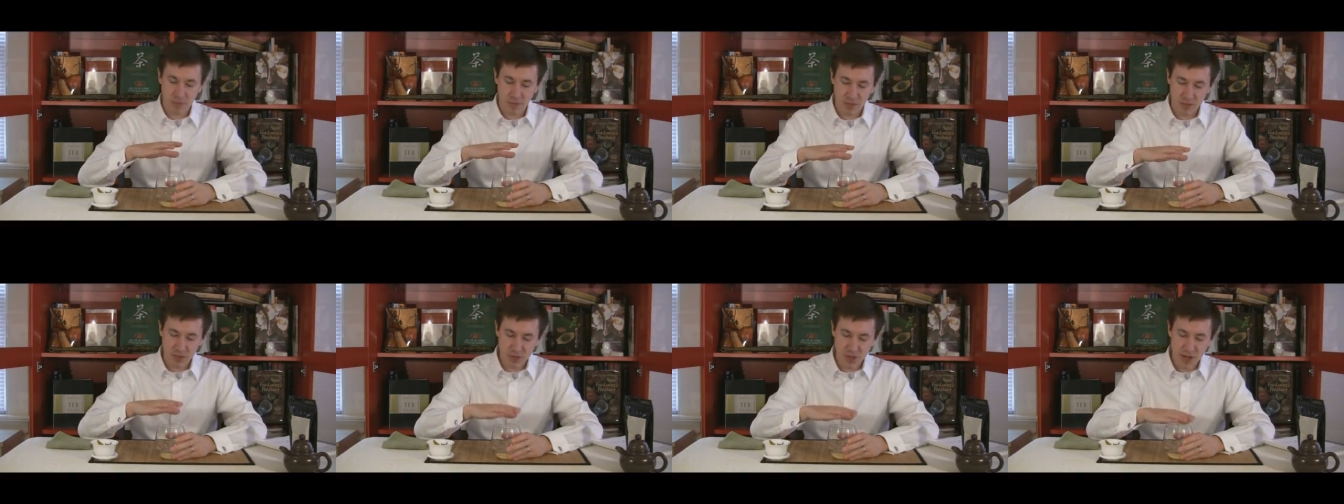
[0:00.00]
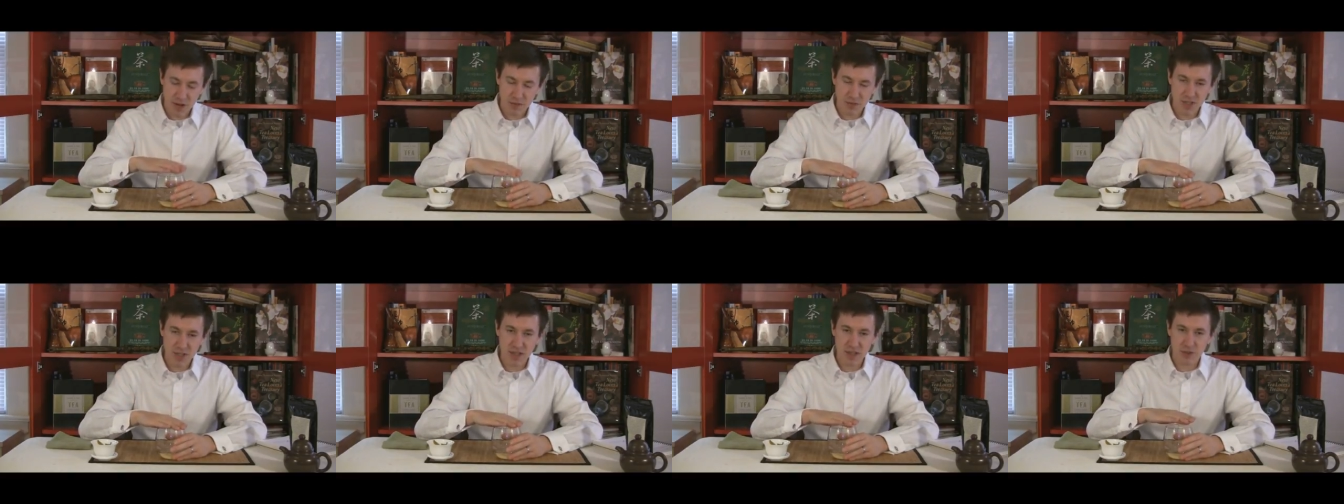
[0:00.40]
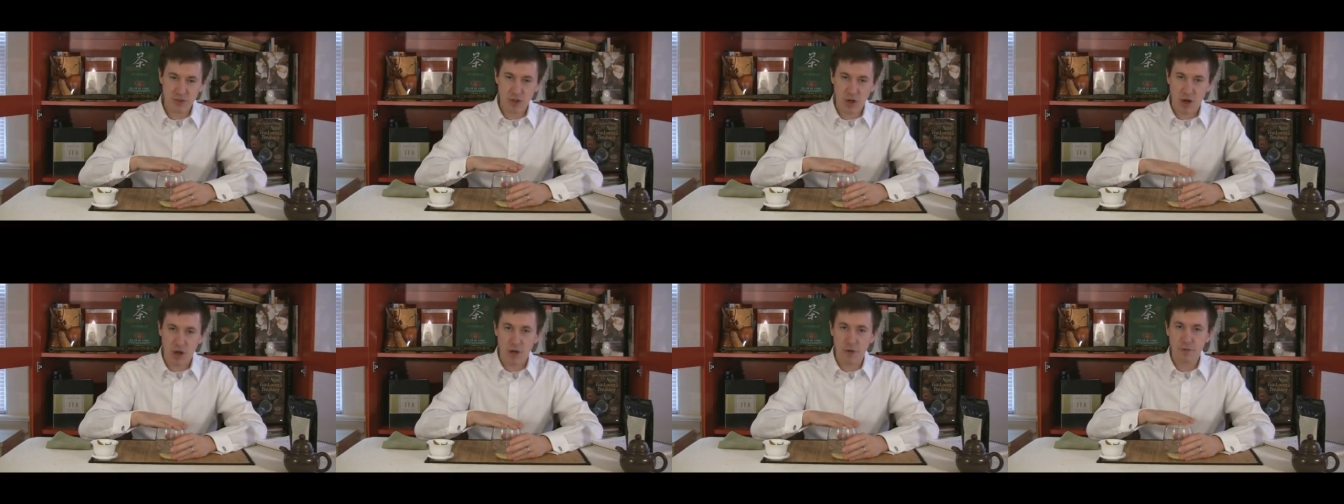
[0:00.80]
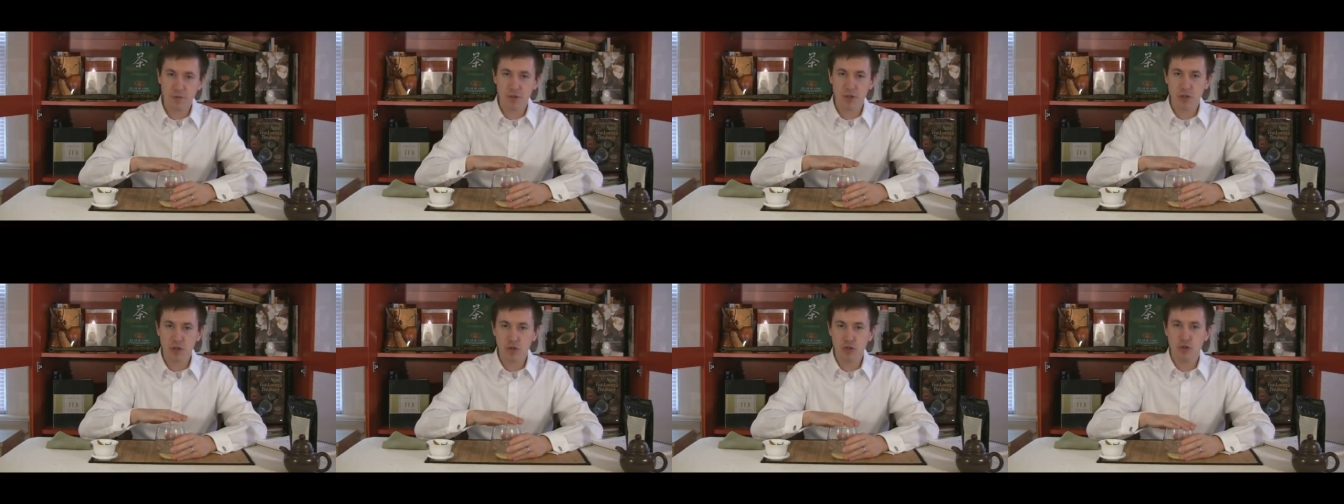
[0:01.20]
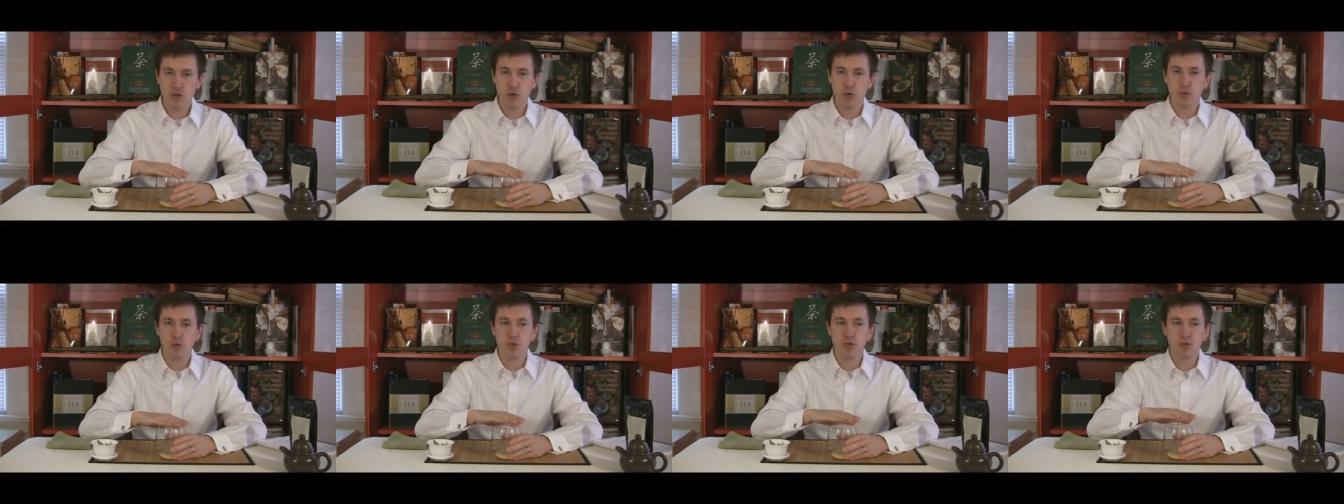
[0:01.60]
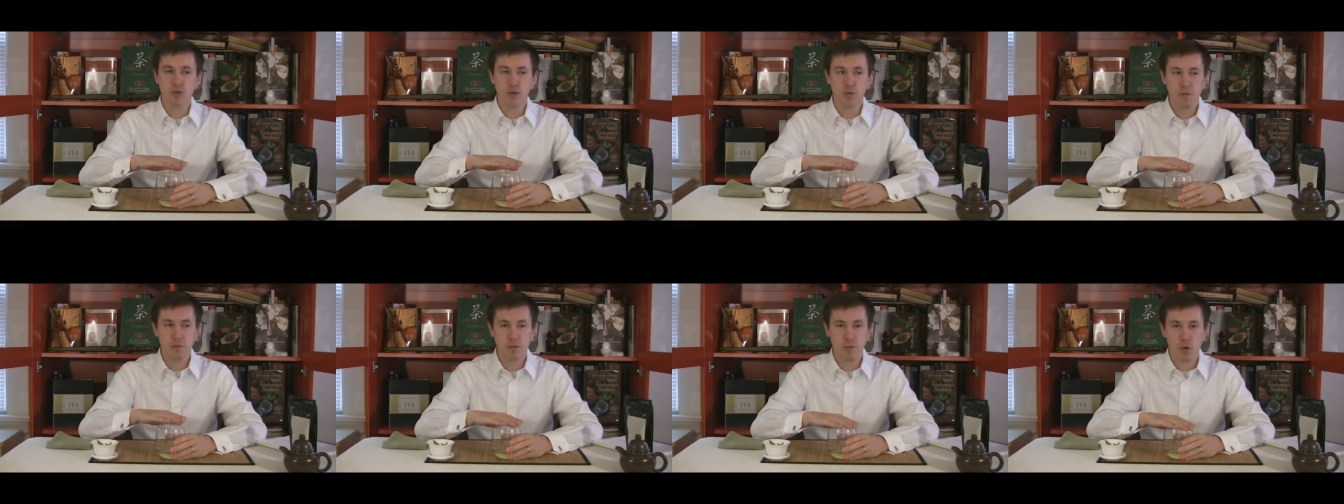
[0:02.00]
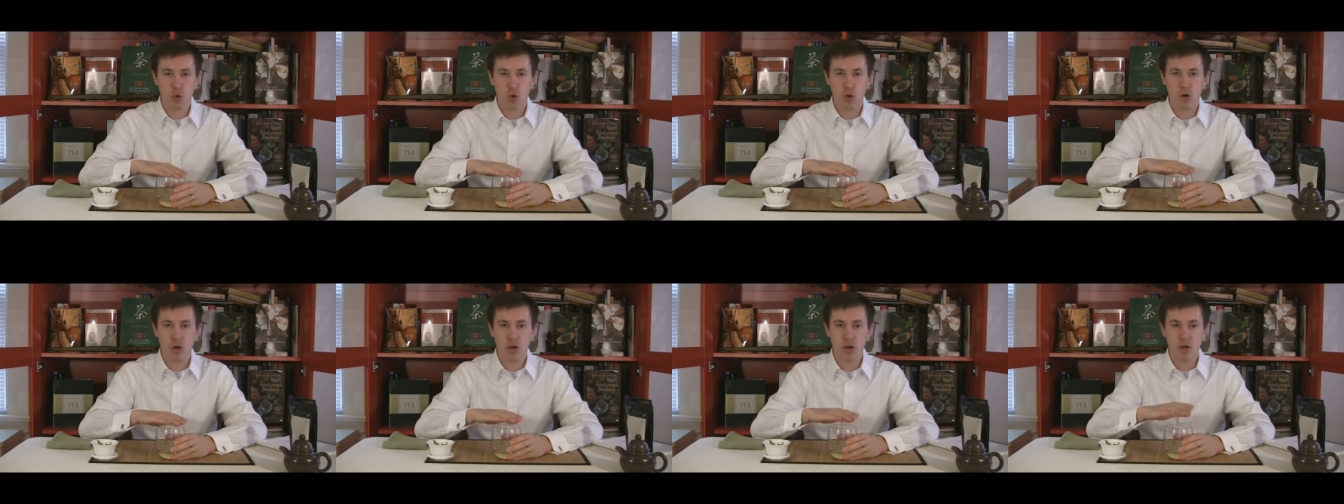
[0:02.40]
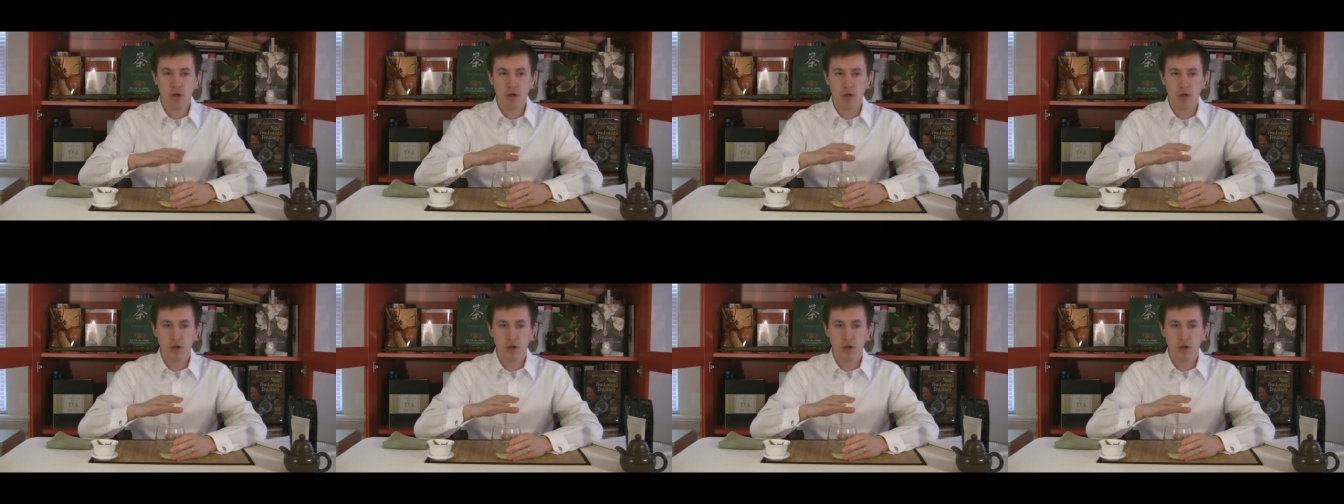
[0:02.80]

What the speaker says: this kind of tea is often used for